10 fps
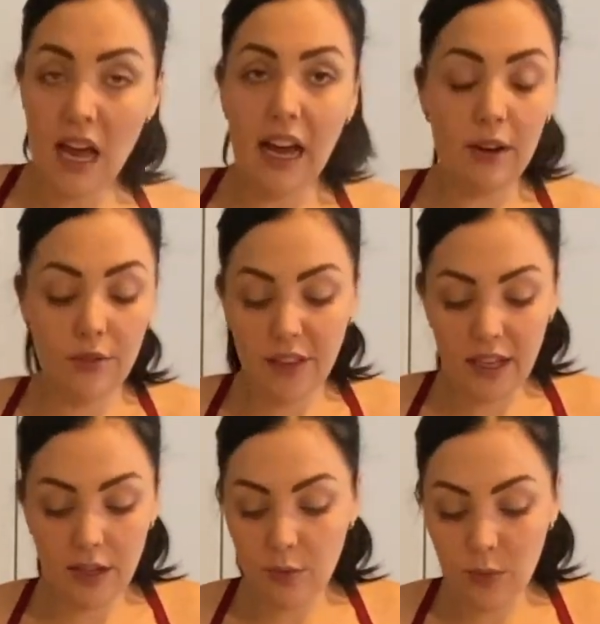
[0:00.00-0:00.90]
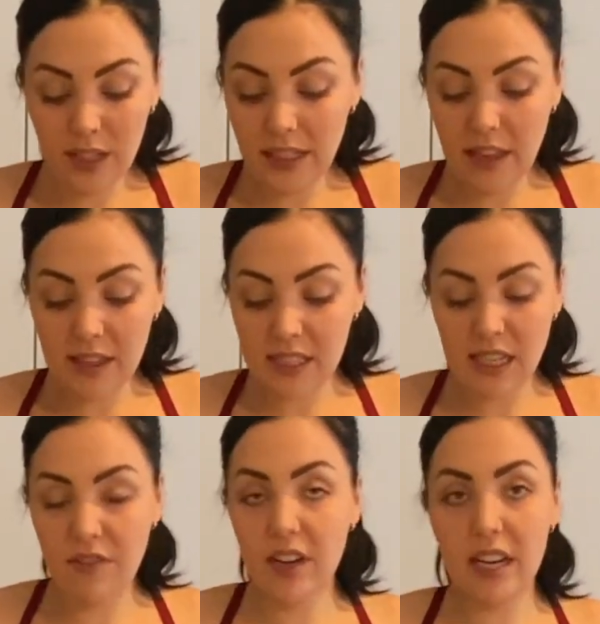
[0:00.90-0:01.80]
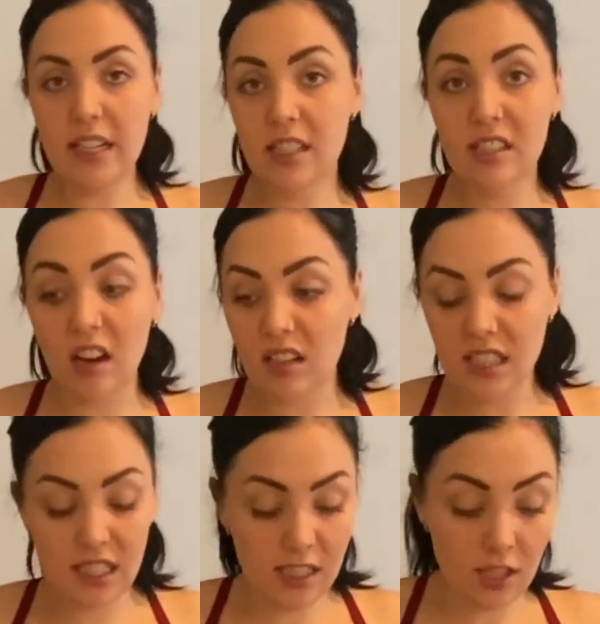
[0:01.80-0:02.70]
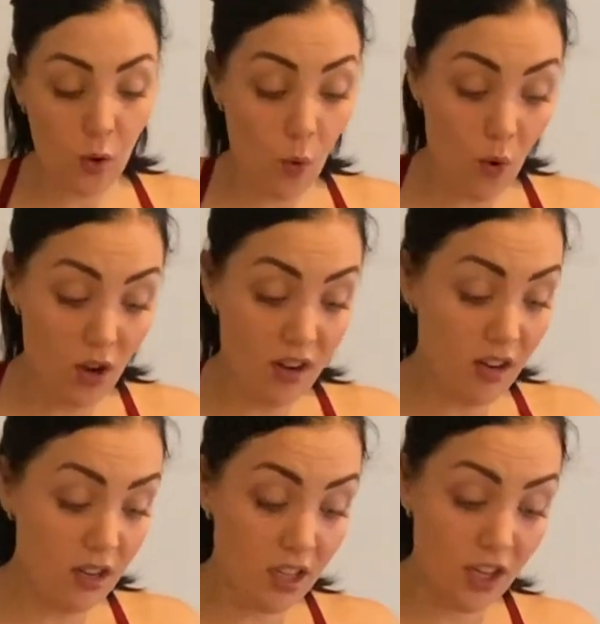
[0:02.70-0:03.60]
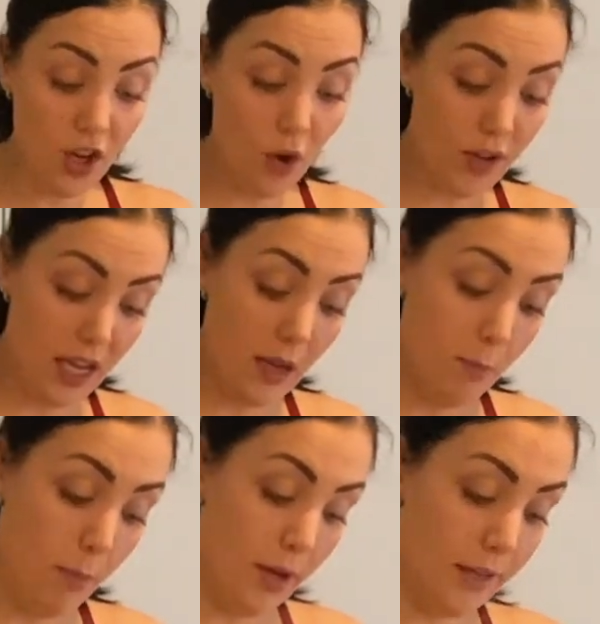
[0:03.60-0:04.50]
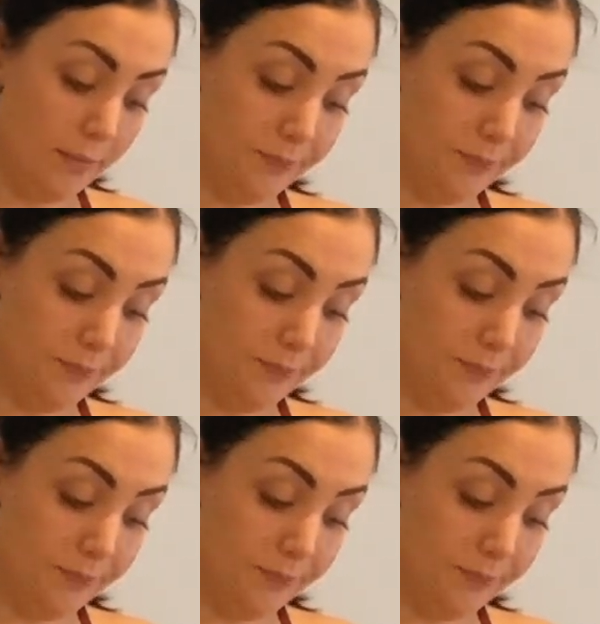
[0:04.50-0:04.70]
I don't think really this even needs sauces or gnocchi, but